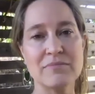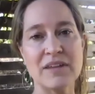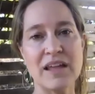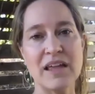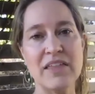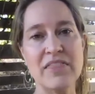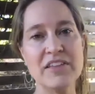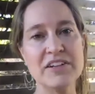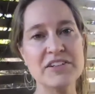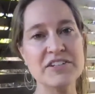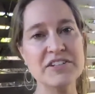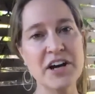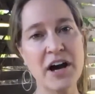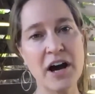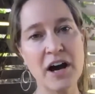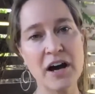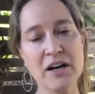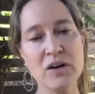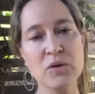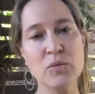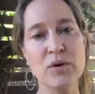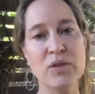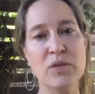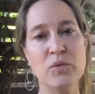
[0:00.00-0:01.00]
The
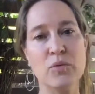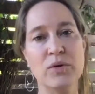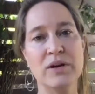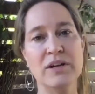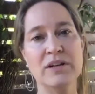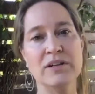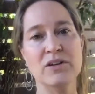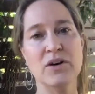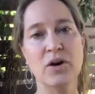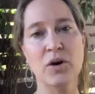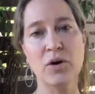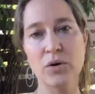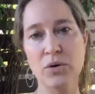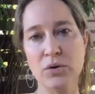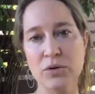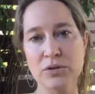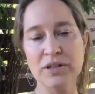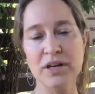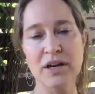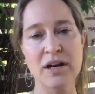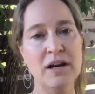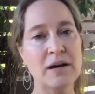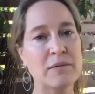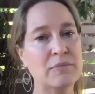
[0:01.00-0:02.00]
tongue with wind cold
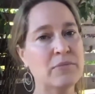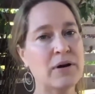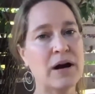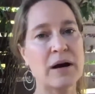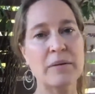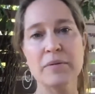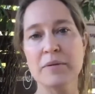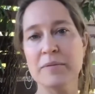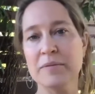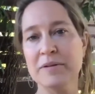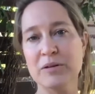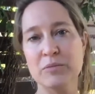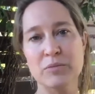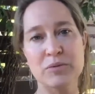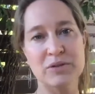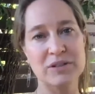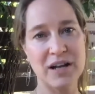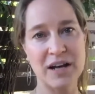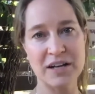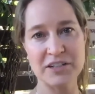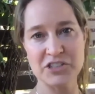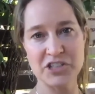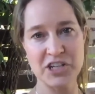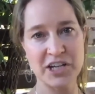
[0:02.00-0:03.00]
probably would
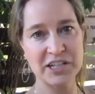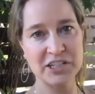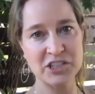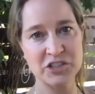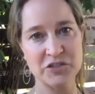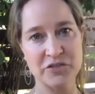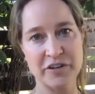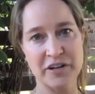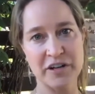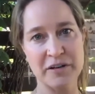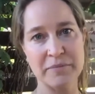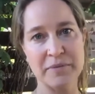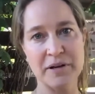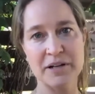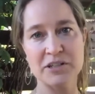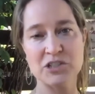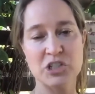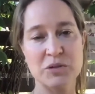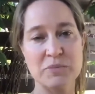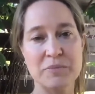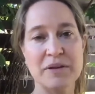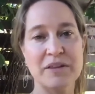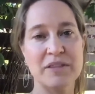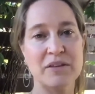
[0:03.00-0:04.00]
not change very much.
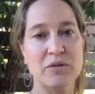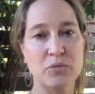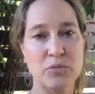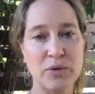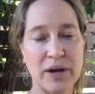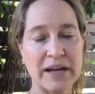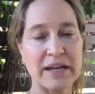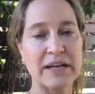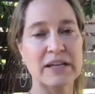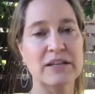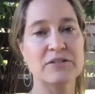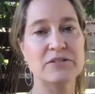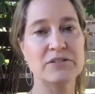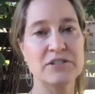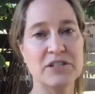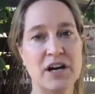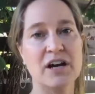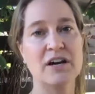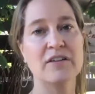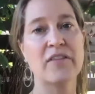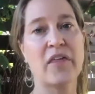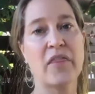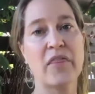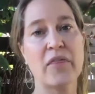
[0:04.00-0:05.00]
It'd be the regular
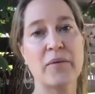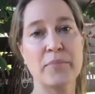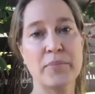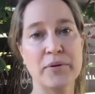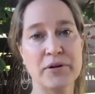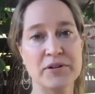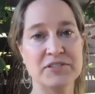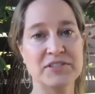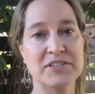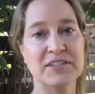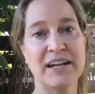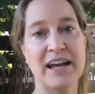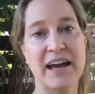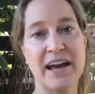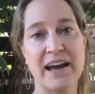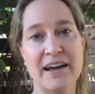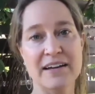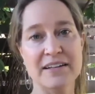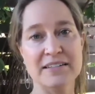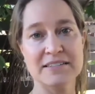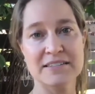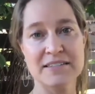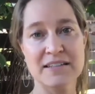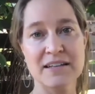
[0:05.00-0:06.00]
tongue that the person
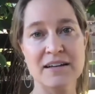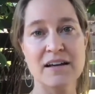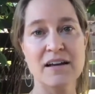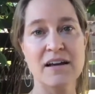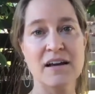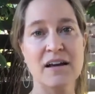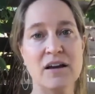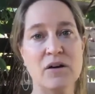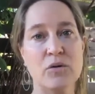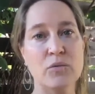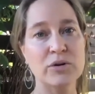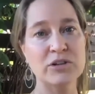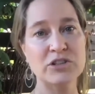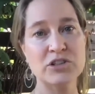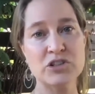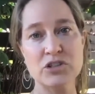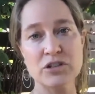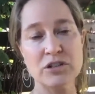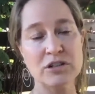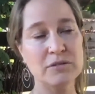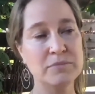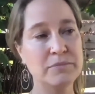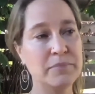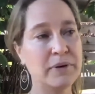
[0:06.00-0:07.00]
has, which
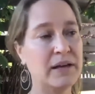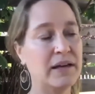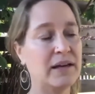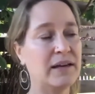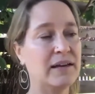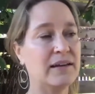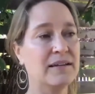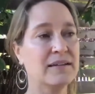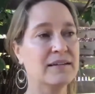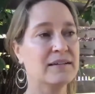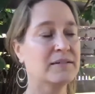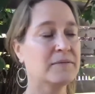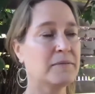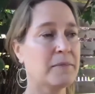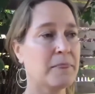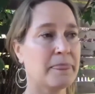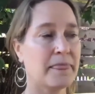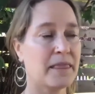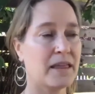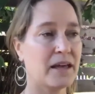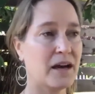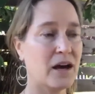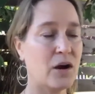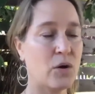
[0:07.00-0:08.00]
could be
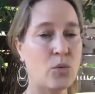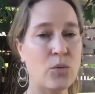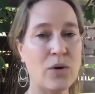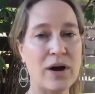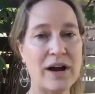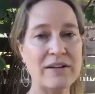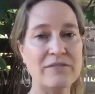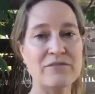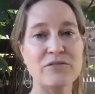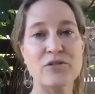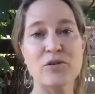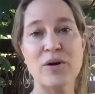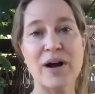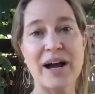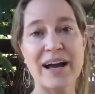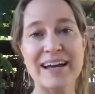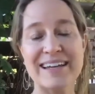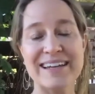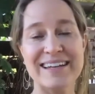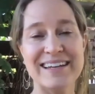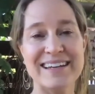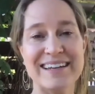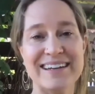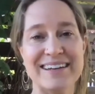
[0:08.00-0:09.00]
a wide
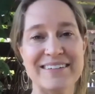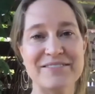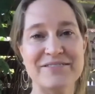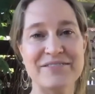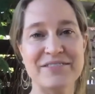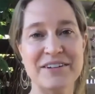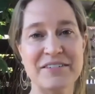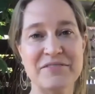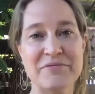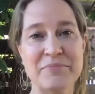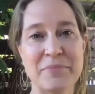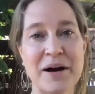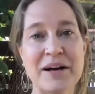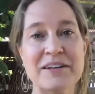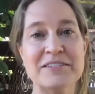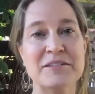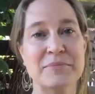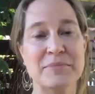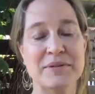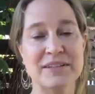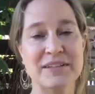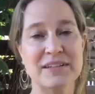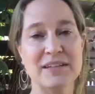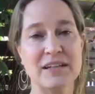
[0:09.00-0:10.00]
variety of
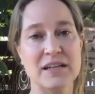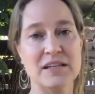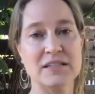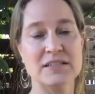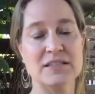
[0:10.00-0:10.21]
possibilities.